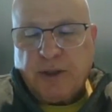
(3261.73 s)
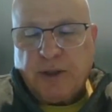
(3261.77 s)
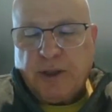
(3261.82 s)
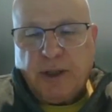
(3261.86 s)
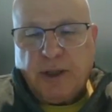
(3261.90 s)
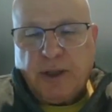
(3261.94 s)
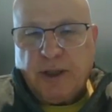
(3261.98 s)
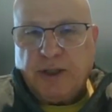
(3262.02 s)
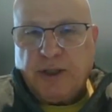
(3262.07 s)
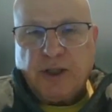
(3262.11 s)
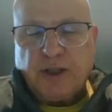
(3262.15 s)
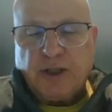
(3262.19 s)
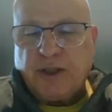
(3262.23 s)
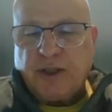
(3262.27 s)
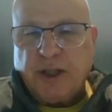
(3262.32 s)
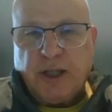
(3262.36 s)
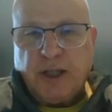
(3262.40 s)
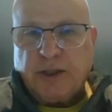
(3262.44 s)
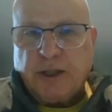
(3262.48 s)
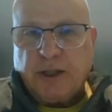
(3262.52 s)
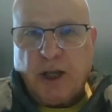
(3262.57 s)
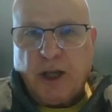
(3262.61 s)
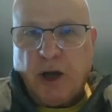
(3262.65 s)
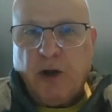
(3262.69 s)

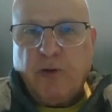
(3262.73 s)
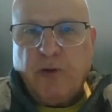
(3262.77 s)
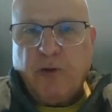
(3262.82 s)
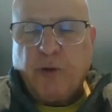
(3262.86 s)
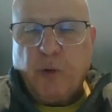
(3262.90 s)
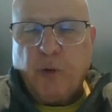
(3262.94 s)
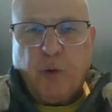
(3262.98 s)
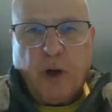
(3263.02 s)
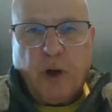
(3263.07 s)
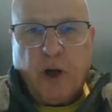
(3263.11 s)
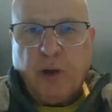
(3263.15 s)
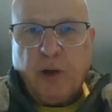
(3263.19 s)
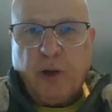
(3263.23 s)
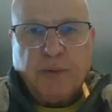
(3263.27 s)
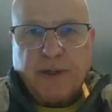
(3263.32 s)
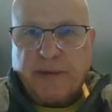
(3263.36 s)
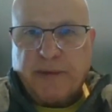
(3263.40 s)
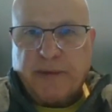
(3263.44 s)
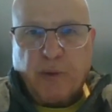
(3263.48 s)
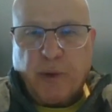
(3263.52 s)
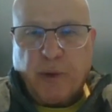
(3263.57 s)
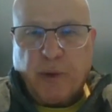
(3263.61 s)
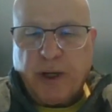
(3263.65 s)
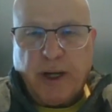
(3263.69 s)
it overwhelms
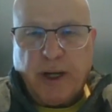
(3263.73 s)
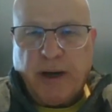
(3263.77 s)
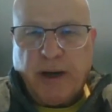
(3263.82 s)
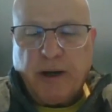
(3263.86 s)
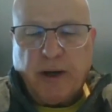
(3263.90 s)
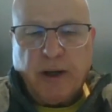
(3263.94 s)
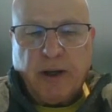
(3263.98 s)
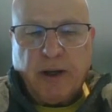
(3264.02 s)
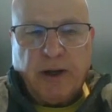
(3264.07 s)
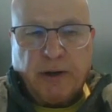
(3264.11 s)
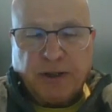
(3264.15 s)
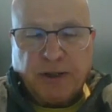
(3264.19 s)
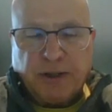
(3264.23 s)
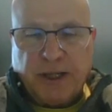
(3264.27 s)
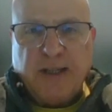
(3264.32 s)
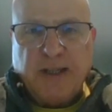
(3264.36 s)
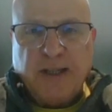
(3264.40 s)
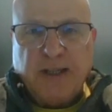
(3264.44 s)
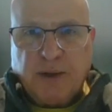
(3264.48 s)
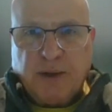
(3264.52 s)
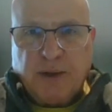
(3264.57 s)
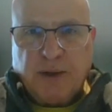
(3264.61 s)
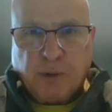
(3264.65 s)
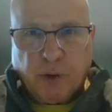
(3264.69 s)
everyone in our
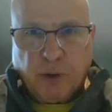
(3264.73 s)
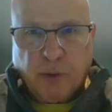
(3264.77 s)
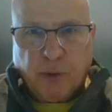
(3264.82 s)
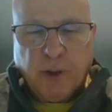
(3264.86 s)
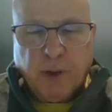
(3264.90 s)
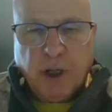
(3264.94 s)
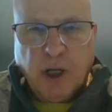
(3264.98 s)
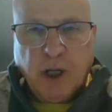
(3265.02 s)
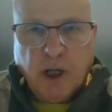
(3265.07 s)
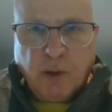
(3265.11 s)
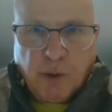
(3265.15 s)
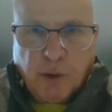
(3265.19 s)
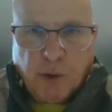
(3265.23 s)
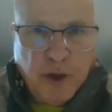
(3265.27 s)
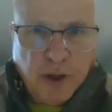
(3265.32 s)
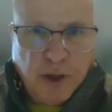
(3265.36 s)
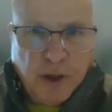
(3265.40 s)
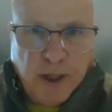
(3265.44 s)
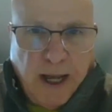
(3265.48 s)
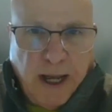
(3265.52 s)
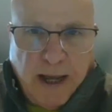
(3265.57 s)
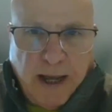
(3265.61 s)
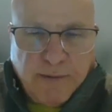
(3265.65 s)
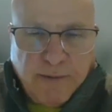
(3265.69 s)
tasting room where you
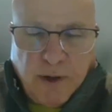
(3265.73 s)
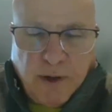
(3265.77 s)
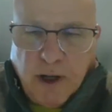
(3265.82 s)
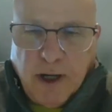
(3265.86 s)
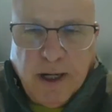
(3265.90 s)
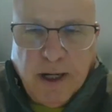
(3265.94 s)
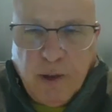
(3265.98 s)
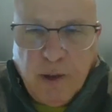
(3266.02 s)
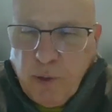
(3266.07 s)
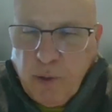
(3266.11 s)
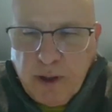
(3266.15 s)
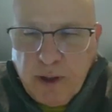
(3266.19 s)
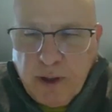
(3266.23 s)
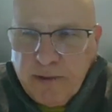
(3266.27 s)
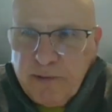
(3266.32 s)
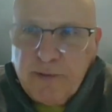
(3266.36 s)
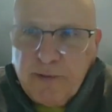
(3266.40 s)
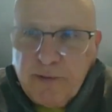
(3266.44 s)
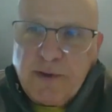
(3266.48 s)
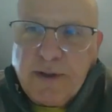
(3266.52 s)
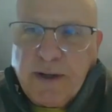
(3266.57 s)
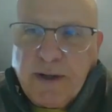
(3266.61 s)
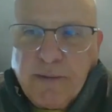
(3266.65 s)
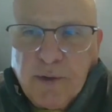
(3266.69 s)
can have any one
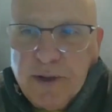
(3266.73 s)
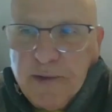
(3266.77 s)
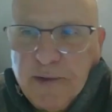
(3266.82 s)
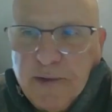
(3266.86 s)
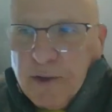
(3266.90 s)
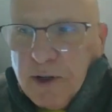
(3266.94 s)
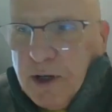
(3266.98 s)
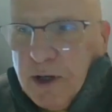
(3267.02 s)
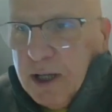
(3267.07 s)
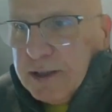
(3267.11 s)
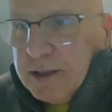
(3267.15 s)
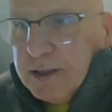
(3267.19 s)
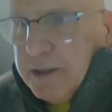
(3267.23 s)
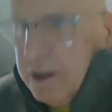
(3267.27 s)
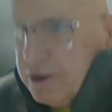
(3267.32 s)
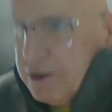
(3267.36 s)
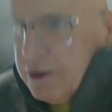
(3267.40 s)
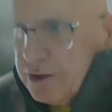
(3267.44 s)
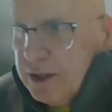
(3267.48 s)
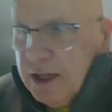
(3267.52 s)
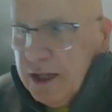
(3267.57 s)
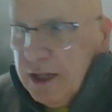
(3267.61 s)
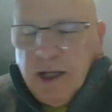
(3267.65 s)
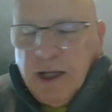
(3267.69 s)
of several different
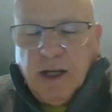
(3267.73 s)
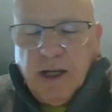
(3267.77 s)
cocktails.